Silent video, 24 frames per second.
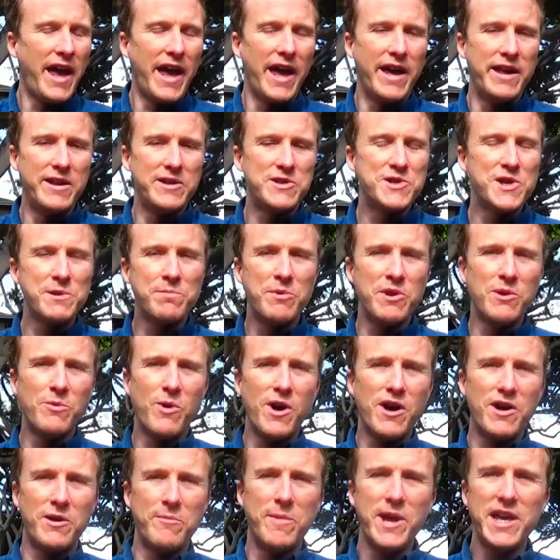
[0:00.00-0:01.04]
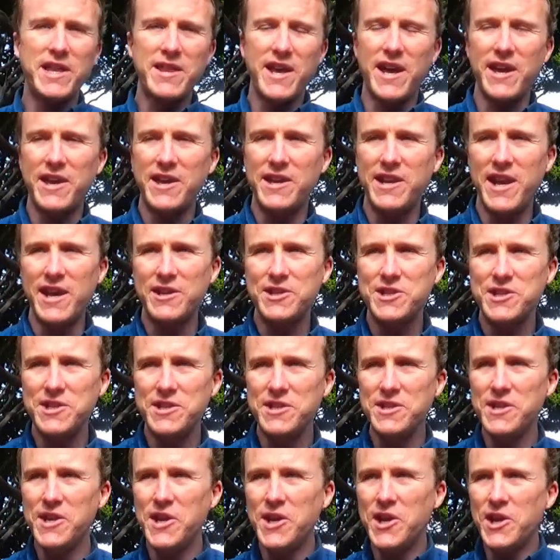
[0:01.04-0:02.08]
And it took me a while to make that
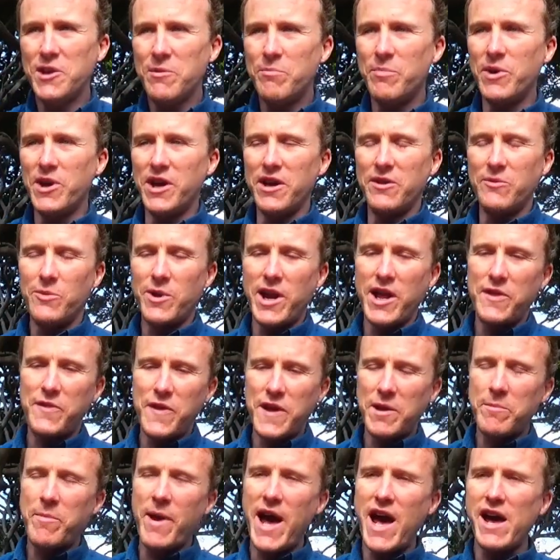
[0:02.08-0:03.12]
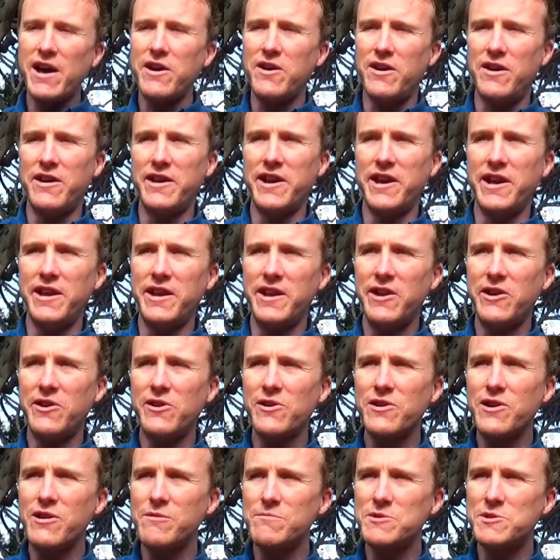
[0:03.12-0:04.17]
connection, but when I think back on it, it
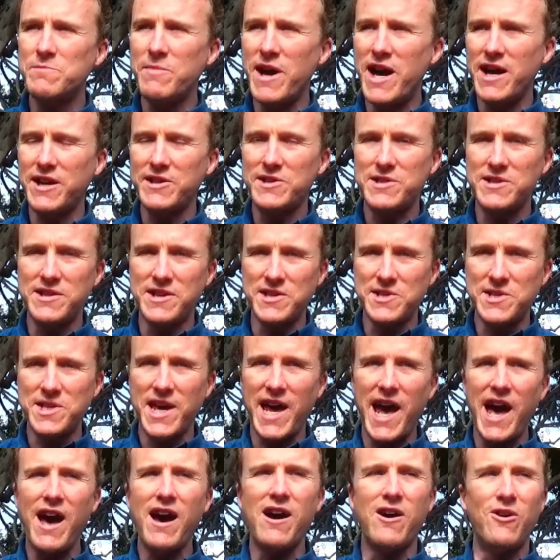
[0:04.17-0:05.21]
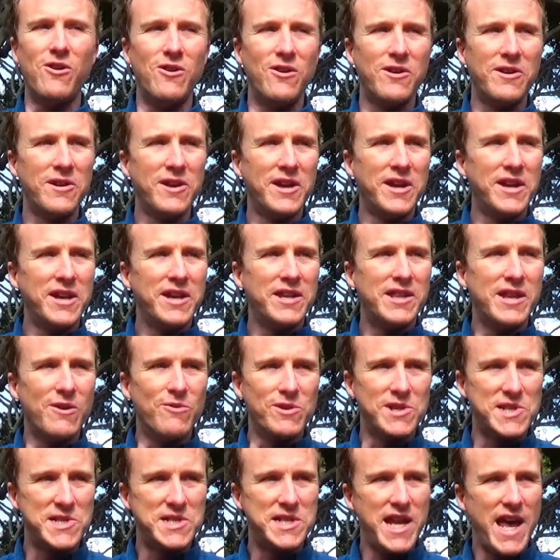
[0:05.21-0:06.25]
all comes back to this cow that
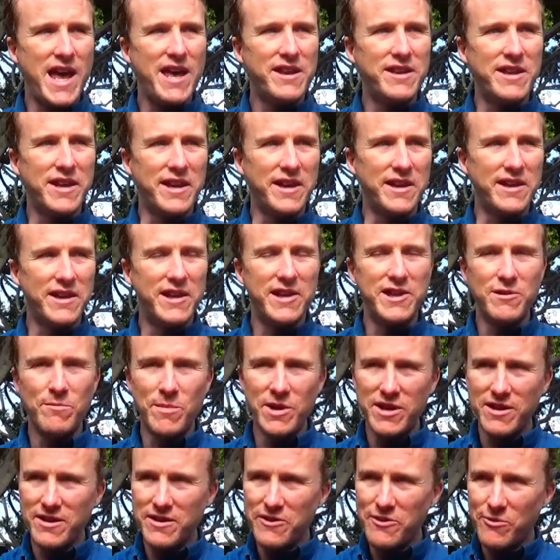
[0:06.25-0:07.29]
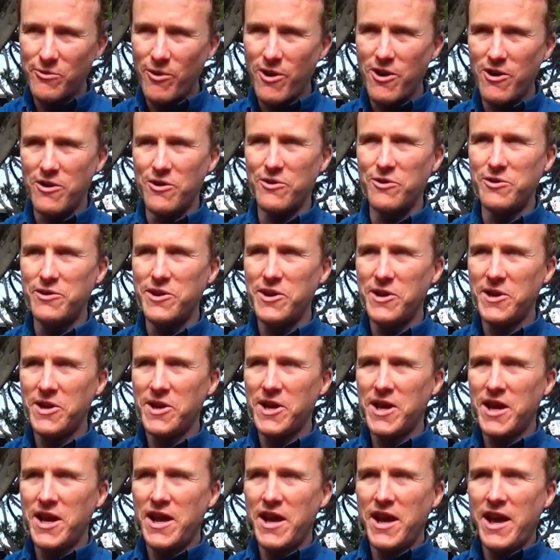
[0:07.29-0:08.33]
was standing in the middle of the road
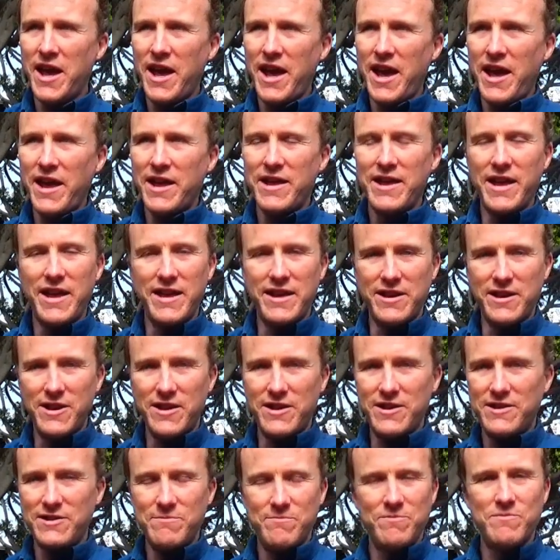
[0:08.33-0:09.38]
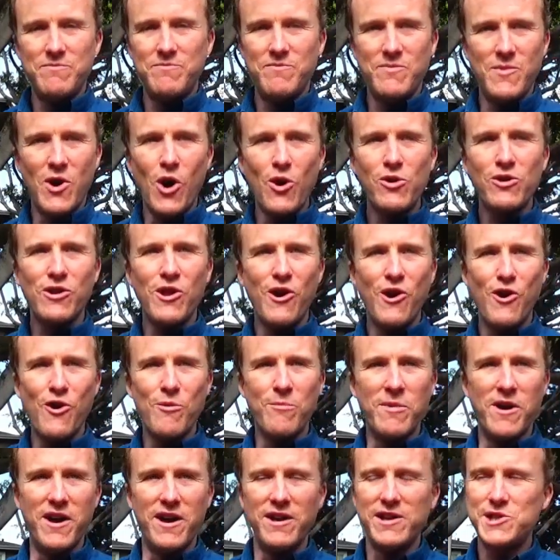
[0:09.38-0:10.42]
in
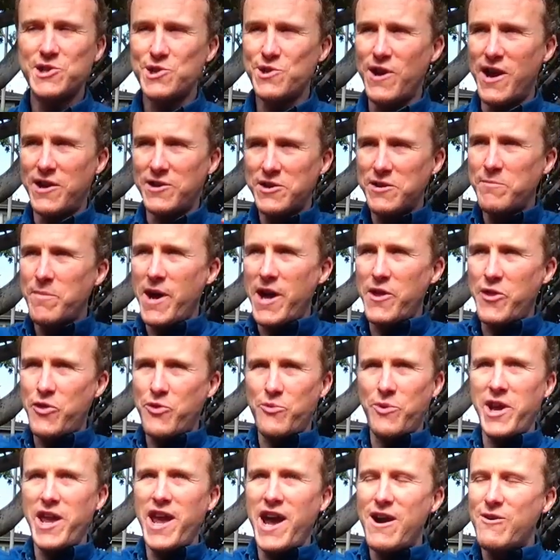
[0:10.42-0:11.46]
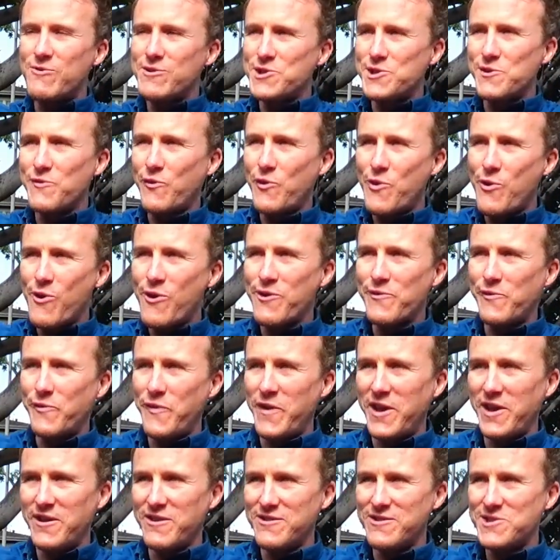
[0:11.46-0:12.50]
Oklahoma, surrounded by 3 hours of
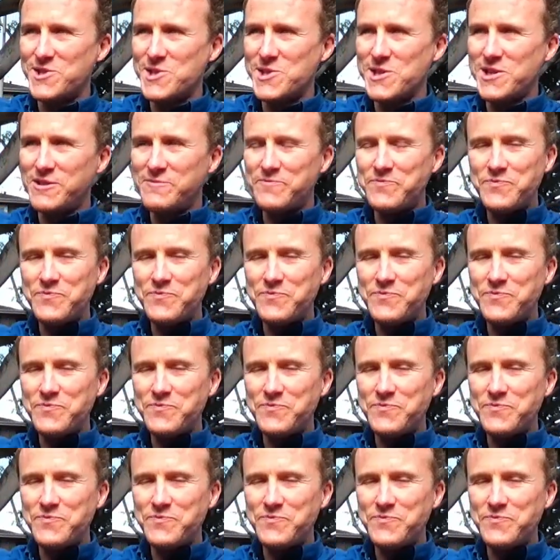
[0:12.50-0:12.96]
cornfields.